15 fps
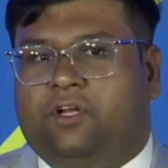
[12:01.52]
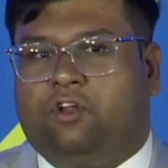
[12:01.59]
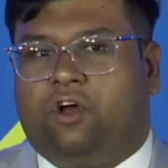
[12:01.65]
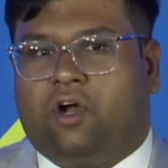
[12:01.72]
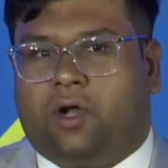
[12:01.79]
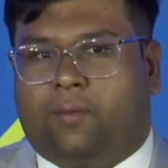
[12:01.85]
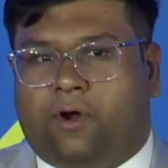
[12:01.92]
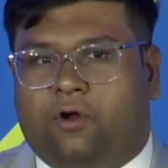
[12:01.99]
we
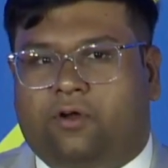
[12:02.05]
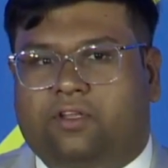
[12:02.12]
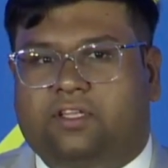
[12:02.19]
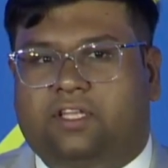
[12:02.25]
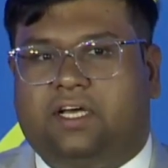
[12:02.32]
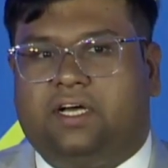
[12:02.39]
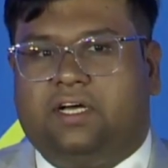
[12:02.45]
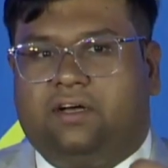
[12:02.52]
talk
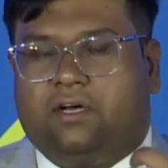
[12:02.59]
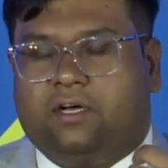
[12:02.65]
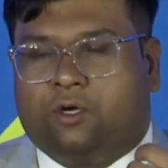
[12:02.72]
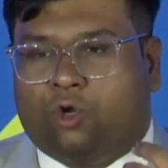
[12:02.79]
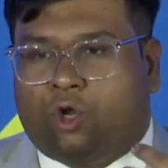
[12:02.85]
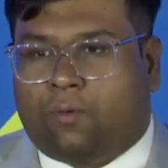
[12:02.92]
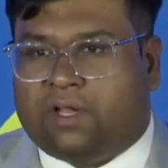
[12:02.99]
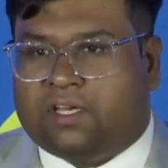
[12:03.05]
about the
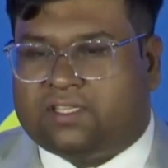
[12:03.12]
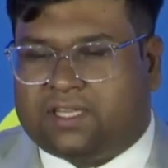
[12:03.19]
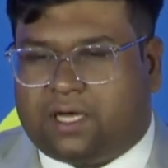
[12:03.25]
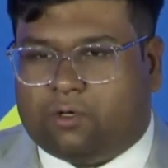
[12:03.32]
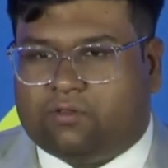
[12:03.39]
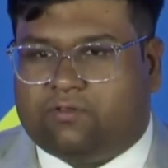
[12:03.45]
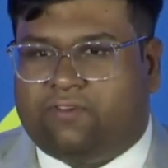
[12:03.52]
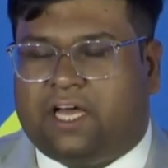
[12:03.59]
global
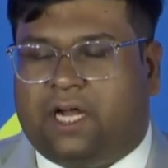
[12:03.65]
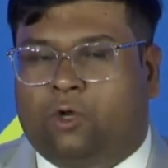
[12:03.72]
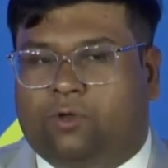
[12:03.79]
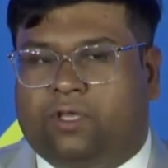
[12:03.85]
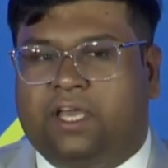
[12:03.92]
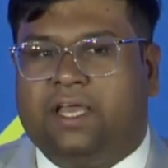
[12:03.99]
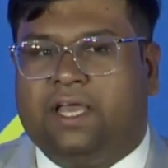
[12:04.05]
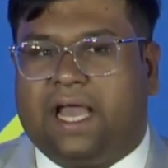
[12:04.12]
South, we are
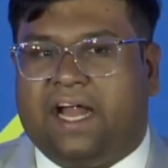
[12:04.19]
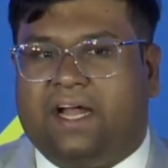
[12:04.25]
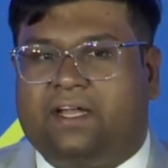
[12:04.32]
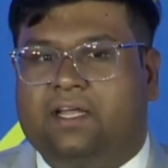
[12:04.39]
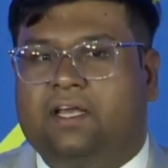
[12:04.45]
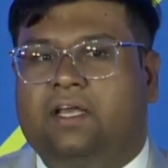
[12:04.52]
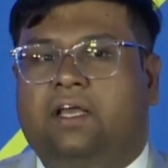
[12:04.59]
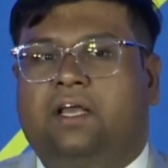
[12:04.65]
looking
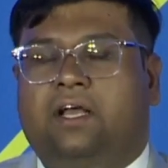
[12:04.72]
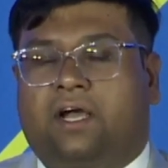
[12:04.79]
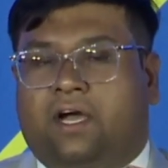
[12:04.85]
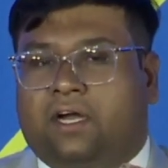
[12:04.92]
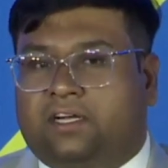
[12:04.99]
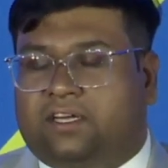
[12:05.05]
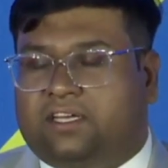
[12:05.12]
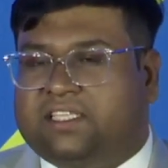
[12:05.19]
at
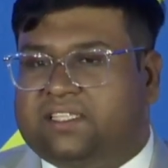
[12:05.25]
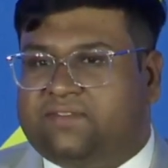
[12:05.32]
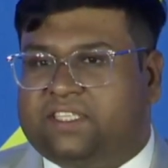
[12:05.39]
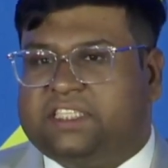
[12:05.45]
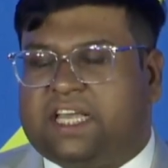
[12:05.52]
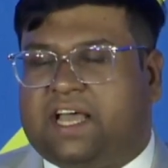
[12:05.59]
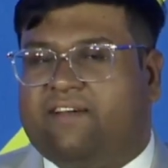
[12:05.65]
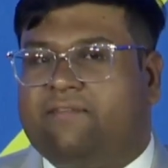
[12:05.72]
countries
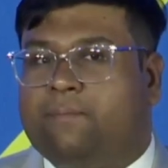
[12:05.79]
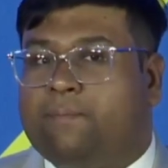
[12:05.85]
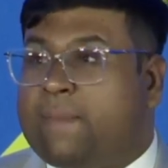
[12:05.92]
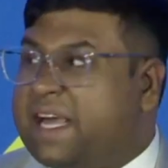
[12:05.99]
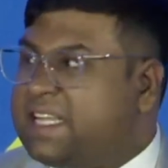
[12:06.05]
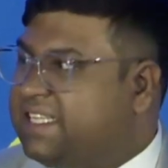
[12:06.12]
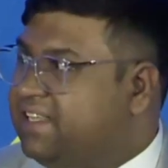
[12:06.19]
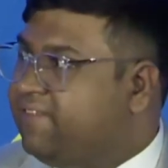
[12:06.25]
which have
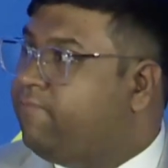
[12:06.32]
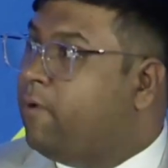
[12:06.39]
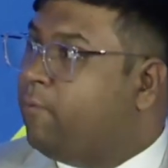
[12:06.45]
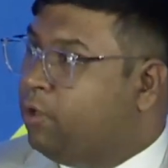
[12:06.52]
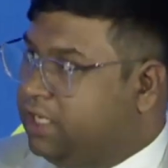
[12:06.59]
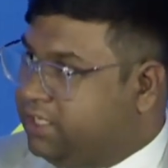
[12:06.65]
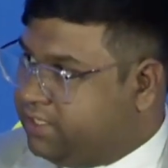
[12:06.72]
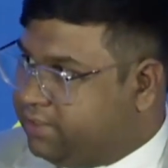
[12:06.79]
massive
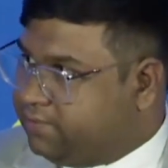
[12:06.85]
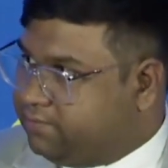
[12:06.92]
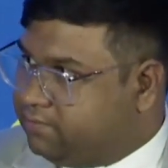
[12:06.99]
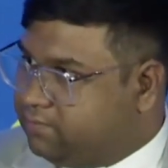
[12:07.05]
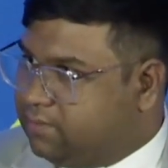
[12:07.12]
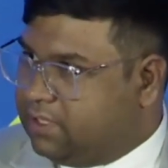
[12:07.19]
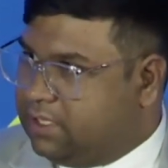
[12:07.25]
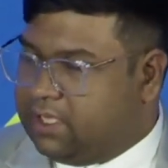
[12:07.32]
population.
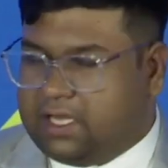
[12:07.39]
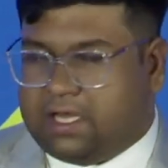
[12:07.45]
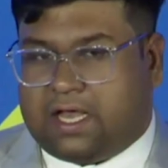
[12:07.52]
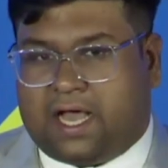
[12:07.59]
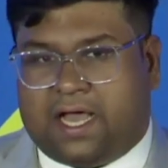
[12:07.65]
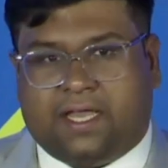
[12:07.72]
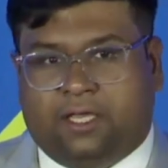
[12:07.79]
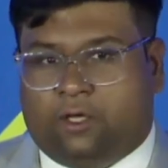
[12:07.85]

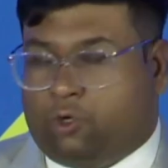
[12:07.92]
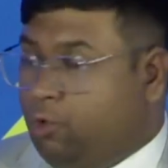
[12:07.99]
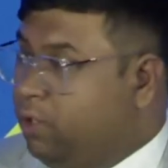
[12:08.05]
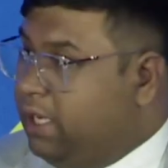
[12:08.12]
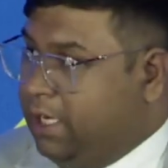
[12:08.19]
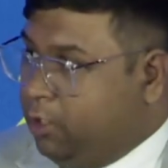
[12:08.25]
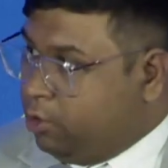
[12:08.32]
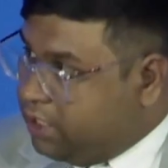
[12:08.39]
I
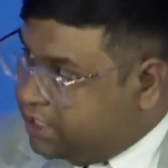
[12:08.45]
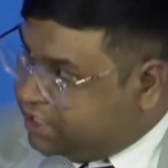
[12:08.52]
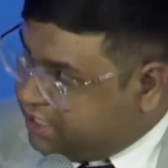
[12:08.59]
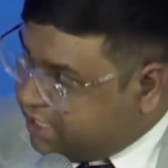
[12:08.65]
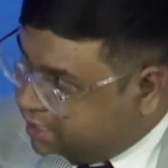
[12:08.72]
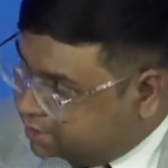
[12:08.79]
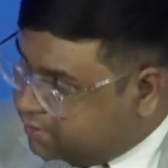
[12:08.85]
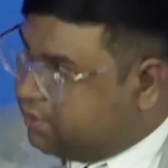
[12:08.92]
include
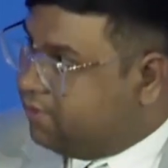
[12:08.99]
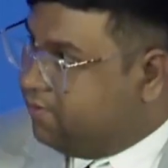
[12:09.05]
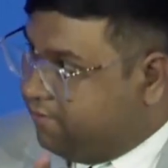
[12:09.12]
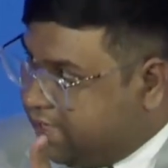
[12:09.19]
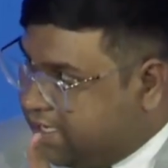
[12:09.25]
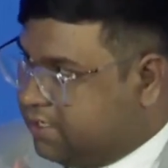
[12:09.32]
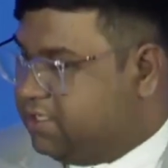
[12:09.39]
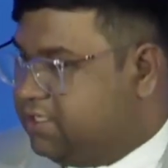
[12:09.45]
Indonesia,
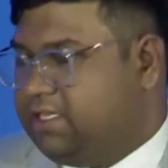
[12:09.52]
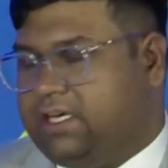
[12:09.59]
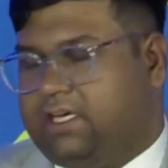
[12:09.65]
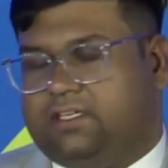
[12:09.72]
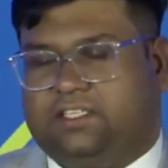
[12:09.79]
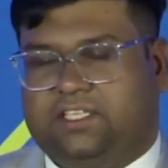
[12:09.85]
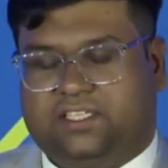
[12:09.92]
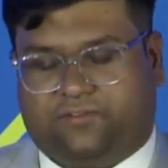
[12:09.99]
where
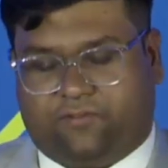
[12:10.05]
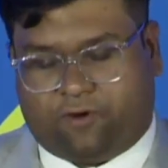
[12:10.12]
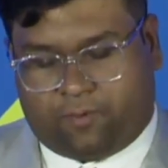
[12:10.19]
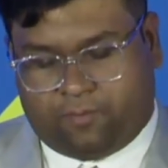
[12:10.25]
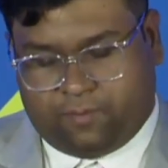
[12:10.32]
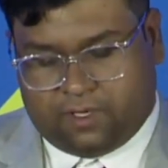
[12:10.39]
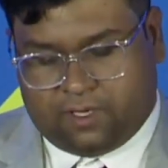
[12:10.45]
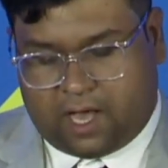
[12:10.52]
she is
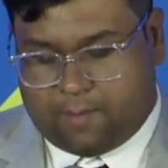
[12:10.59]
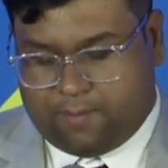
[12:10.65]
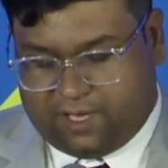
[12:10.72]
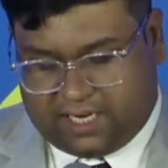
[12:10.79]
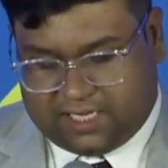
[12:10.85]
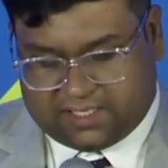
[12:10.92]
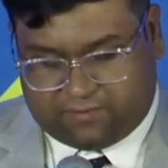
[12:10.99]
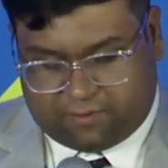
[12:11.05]
from,
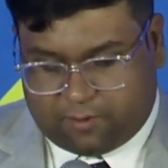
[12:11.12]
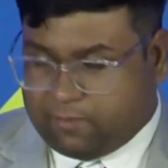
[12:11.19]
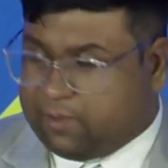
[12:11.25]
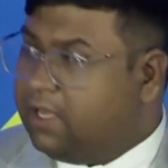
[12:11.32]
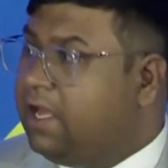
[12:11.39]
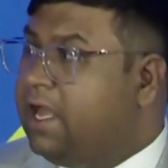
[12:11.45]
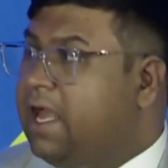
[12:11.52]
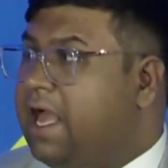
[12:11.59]
Amira is from.
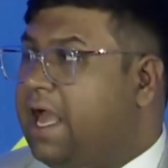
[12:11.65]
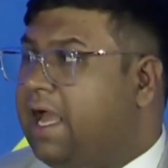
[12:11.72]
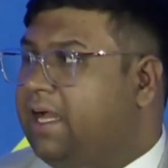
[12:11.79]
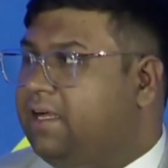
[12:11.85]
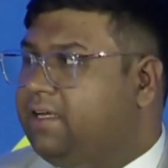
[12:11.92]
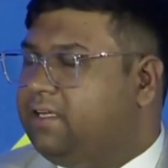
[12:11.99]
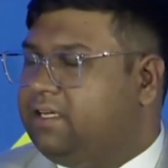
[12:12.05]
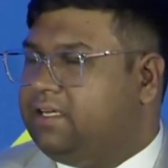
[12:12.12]

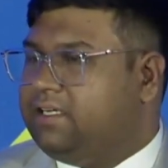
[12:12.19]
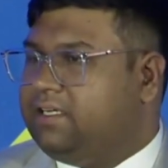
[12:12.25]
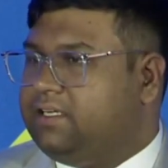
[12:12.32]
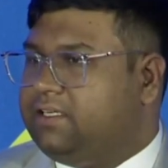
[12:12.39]
And